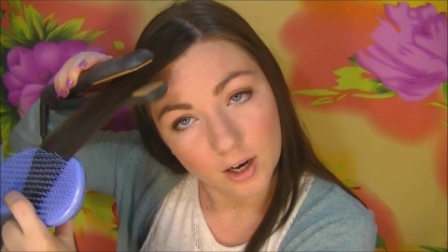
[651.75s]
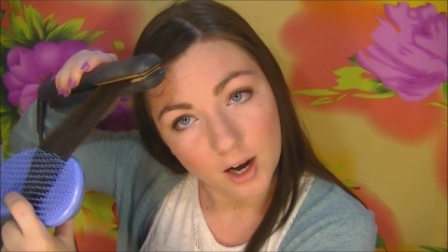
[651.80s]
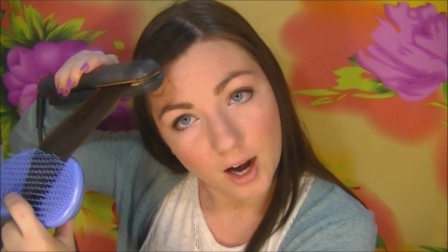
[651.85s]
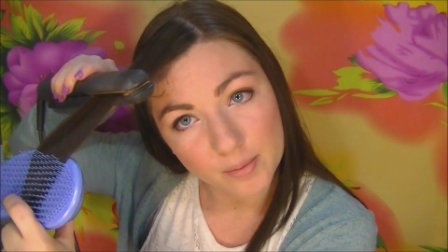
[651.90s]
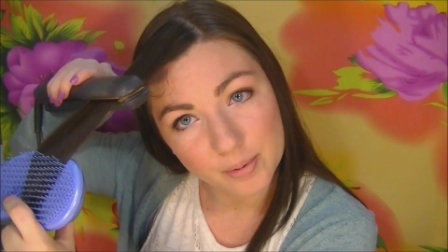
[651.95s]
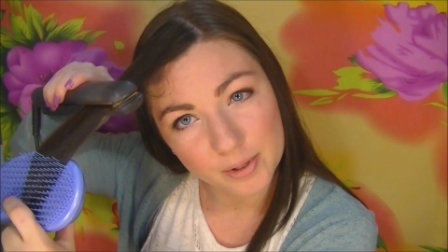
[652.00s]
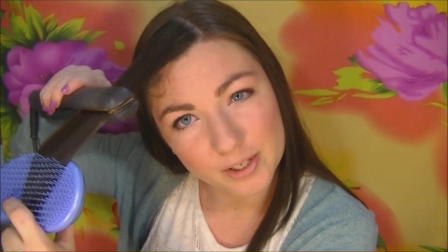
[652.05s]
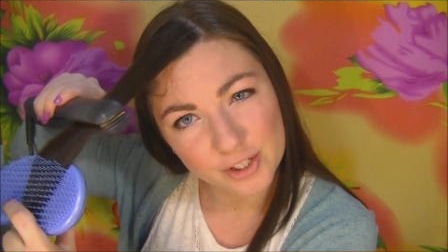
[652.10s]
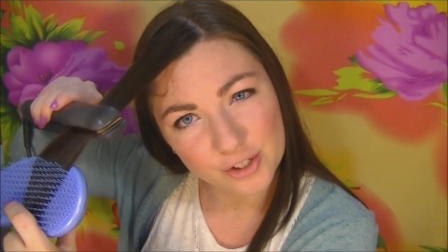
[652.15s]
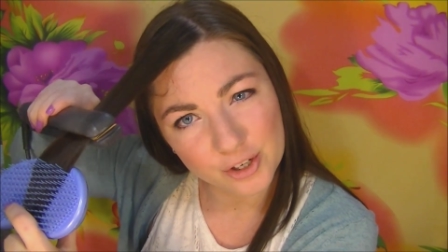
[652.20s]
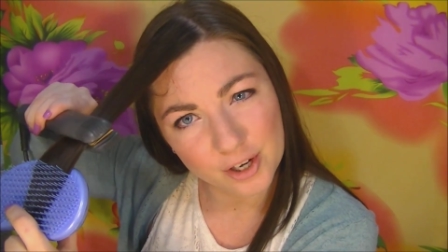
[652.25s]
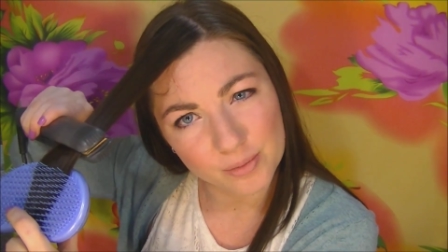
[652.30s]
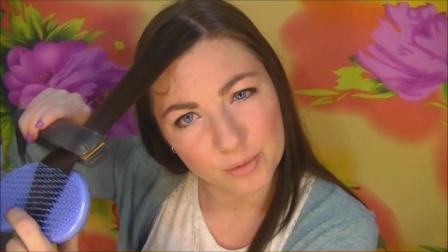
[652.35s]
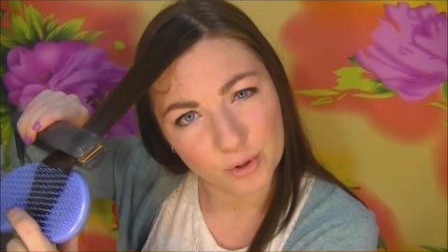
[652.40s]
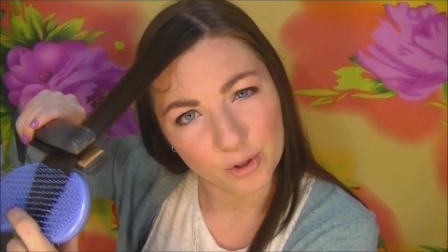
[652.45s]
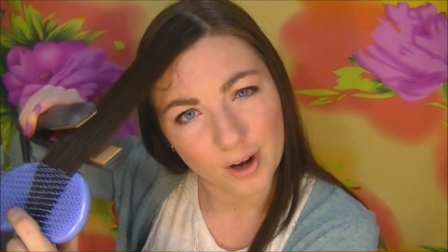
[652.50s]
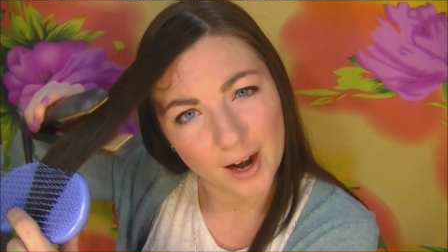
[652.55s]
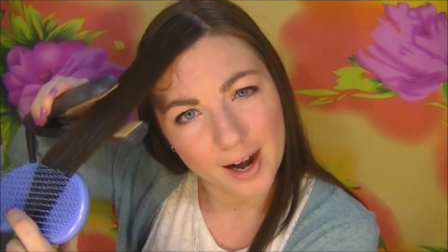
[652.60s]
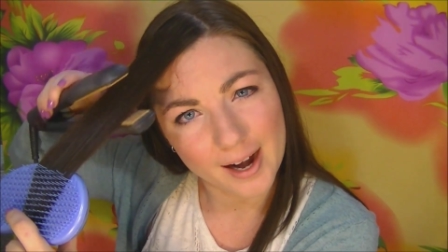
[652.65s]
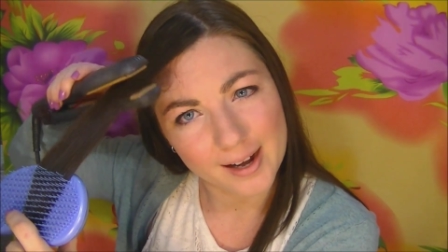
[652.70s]
I'm pretty sure I'm
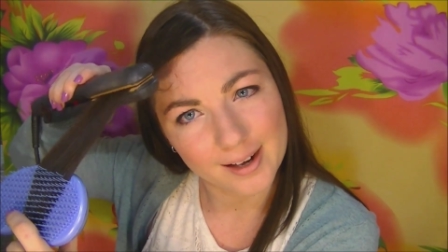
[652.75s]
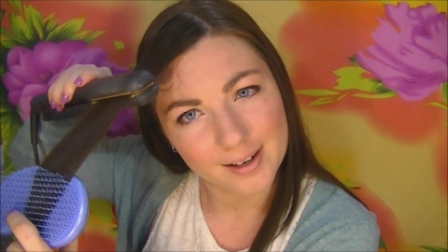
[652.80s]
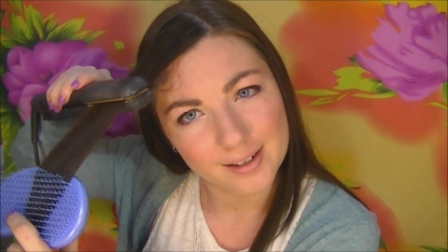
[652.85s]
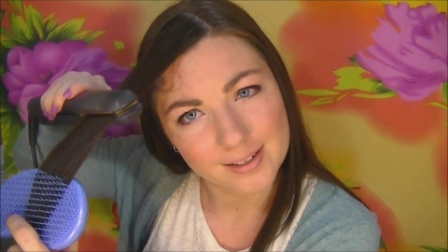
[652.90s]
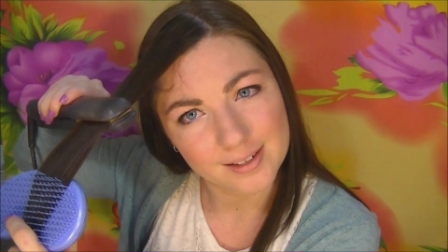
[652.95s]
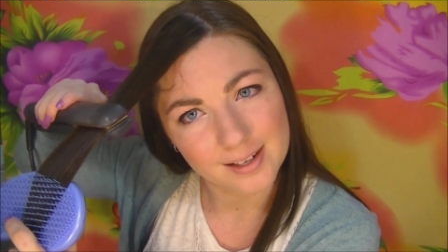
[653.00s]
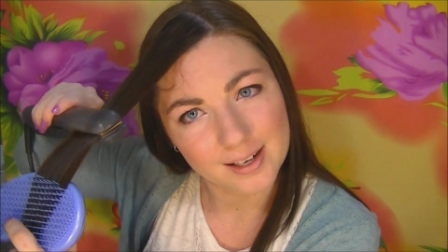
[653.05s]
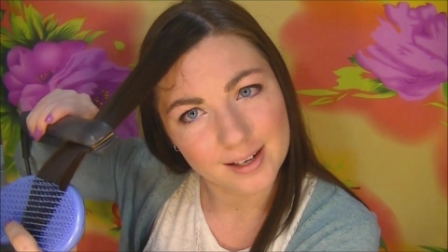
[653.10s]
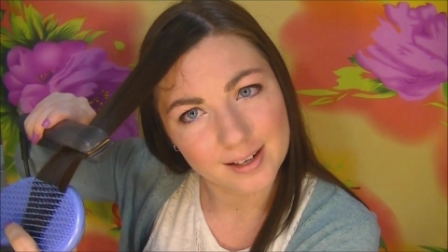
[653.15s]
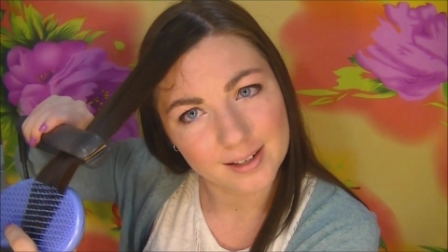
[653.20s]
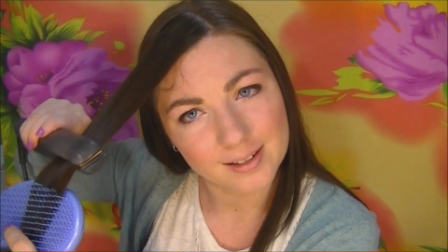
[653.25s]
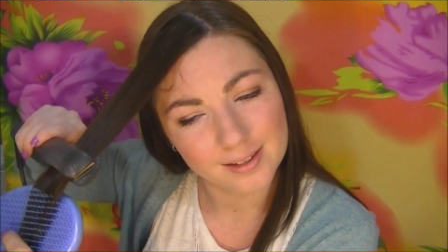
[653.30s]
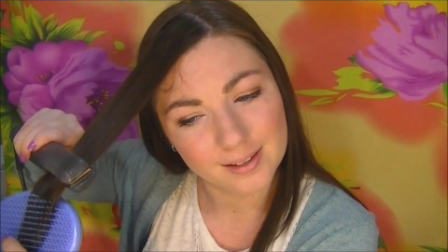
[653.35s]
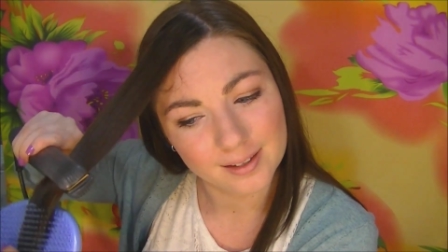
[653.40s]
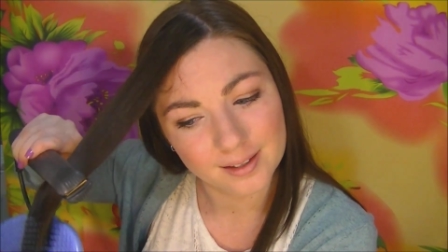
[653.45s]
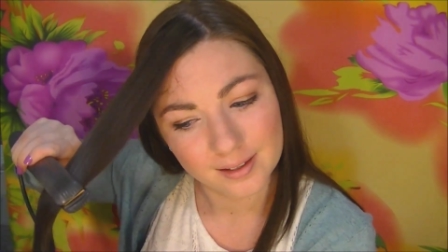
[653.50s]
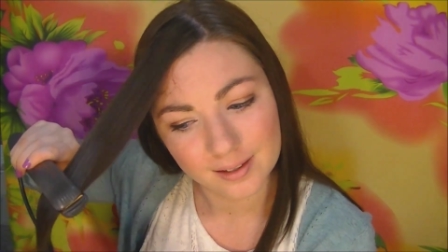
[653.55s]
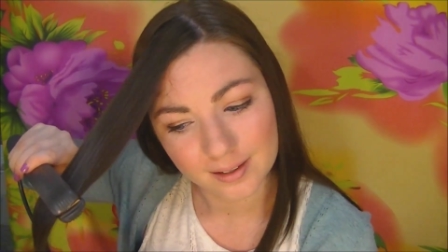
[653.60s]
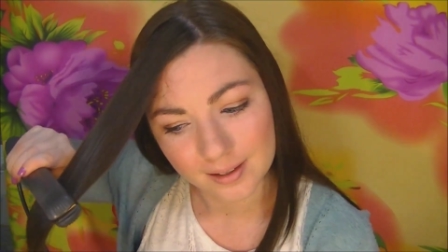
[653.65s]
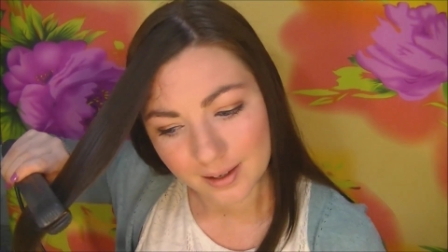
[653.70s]
grey underneath.
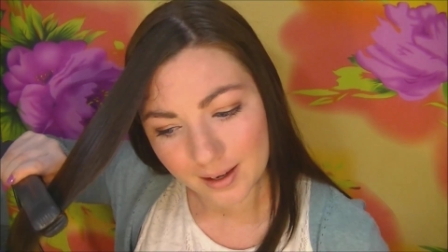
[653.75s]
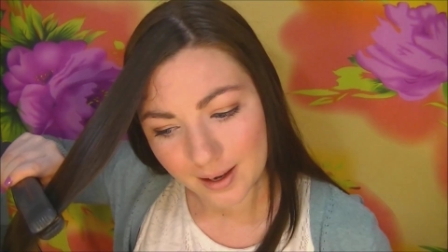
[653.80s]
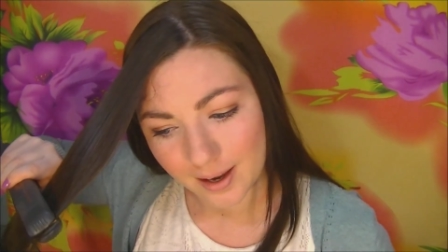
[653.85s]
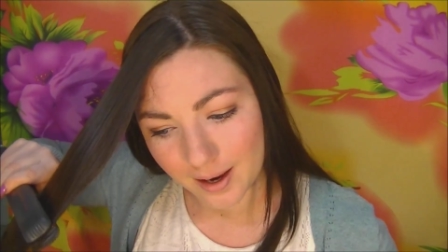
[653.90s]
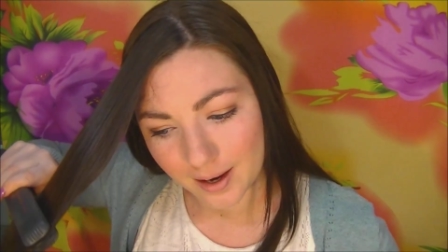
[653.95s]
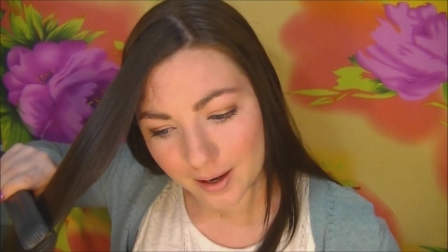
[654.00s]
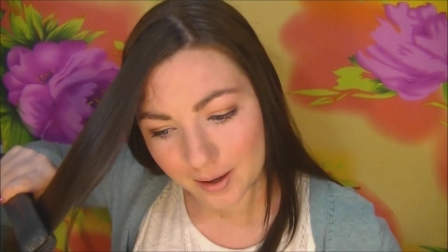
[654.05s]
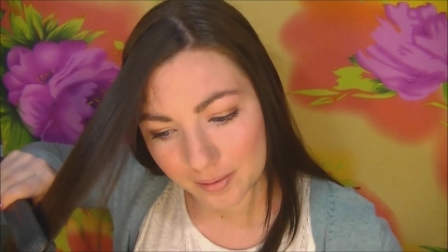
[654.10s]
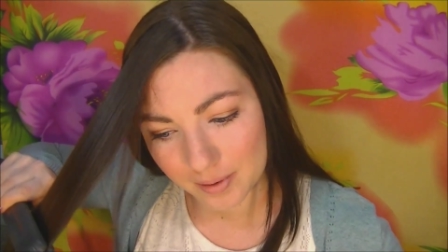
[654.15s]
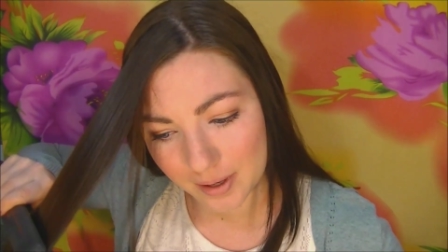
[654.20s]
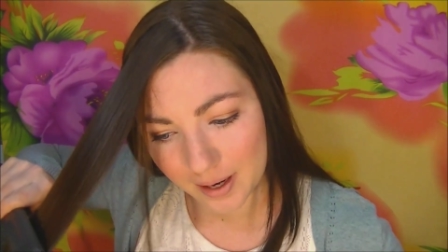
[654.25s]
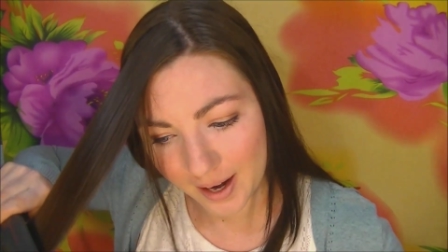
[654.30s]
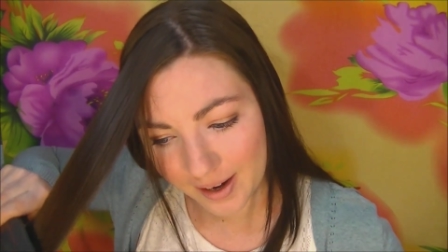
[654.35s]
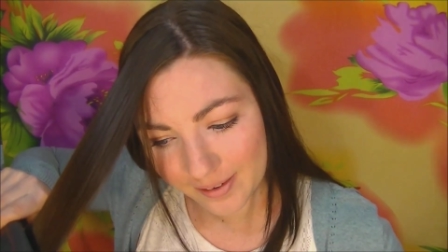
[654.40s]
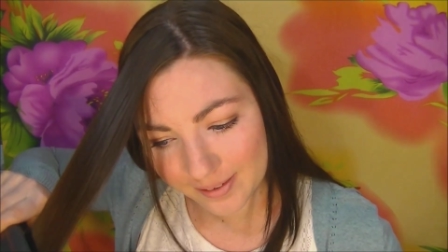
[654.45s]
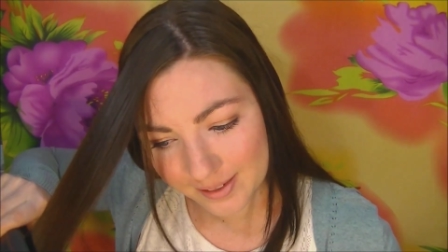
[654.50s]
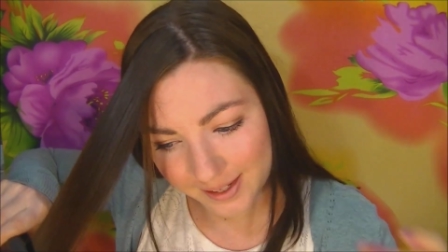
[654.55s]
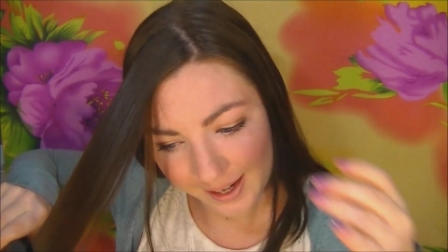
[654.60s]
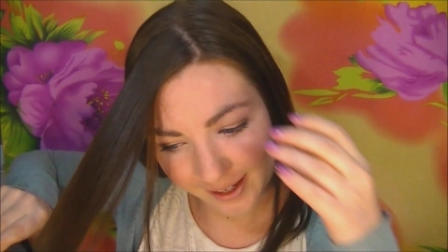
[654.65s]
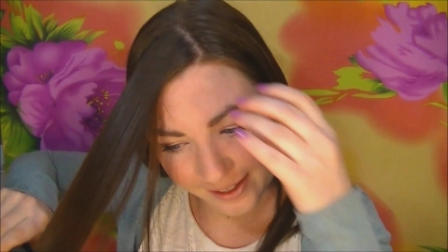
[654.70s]
I
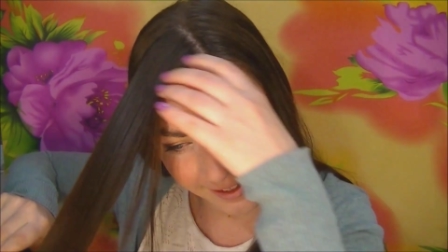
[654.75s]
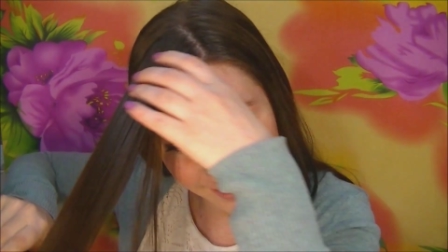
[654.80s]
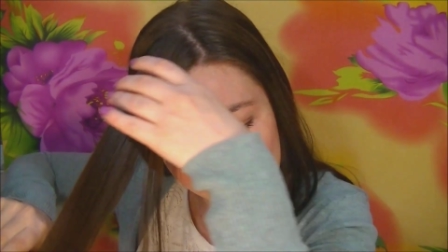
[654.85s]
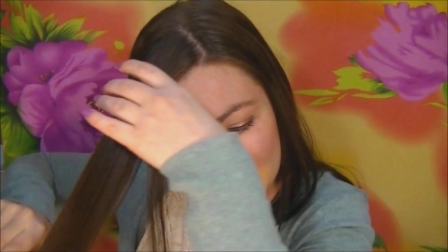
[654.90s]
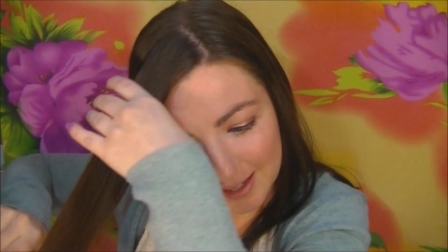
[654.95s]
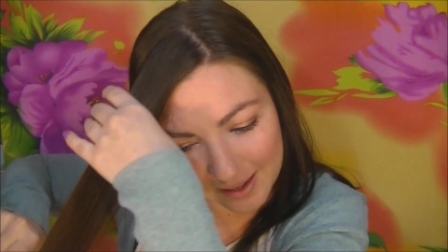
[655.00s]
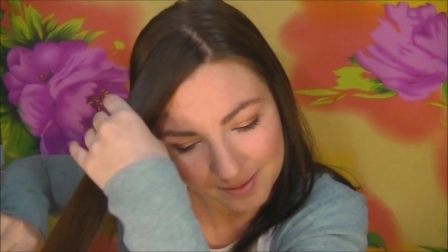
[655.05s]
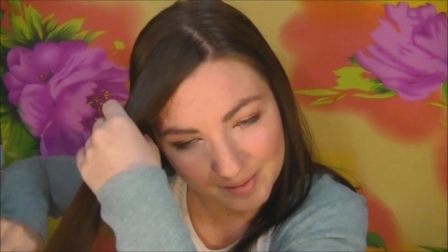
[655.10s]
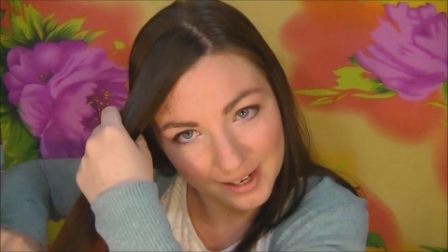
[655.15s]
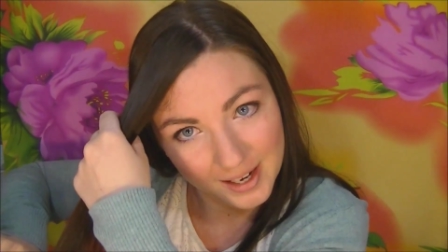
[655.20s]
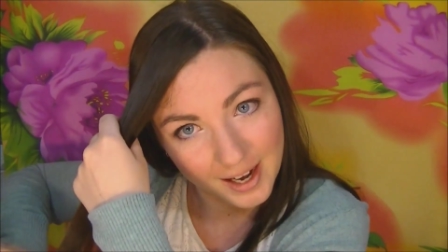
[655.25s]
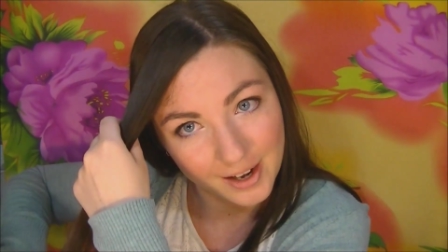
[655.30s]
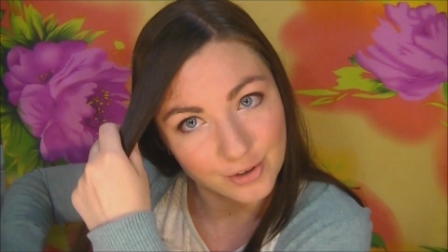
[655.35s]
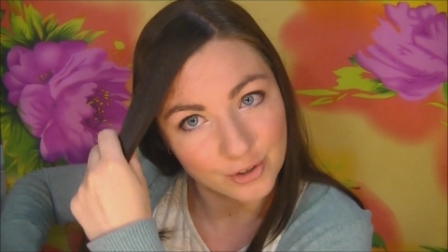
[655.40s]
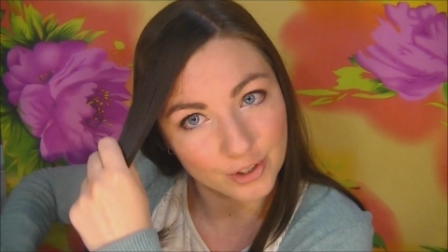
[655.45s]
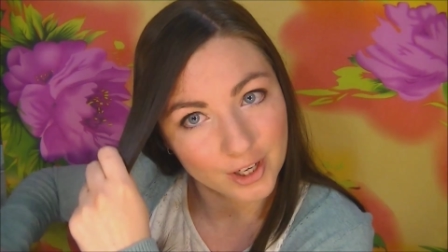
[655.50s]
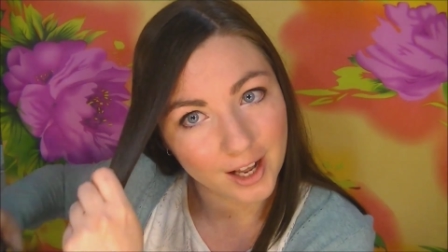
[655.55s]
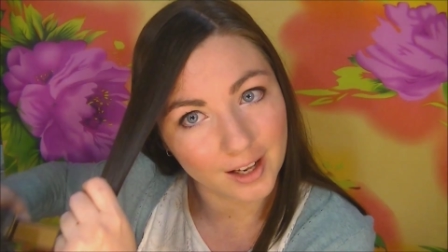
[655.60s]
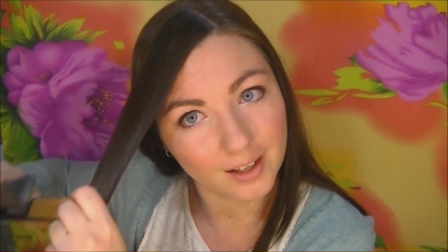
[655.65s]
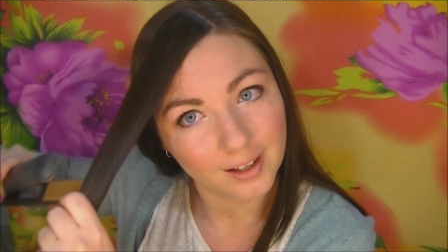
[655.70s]
haven't actually seen my
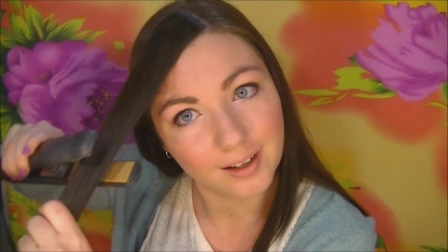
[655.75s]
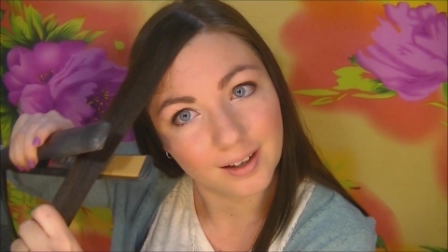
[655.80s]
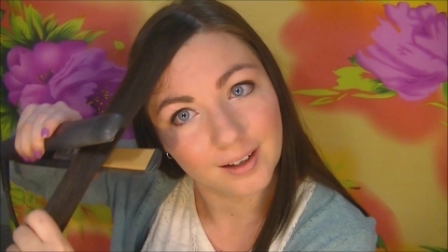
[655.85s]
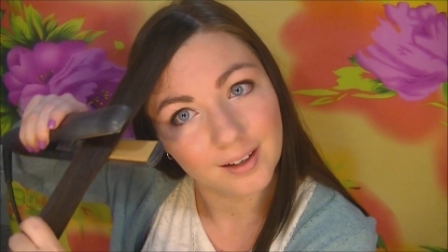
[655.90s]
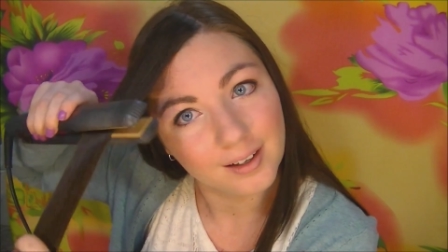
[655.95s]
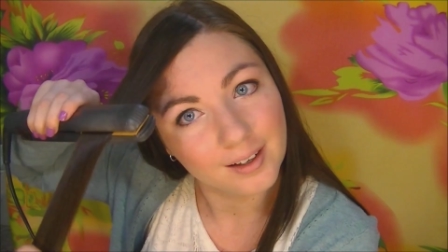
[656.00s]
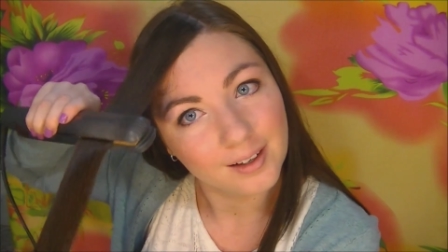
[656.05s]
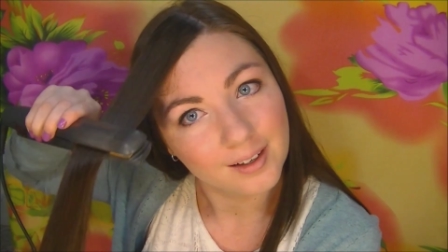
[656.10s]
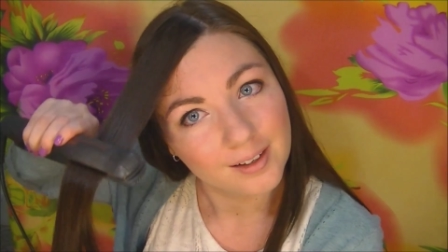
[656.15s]
natural colour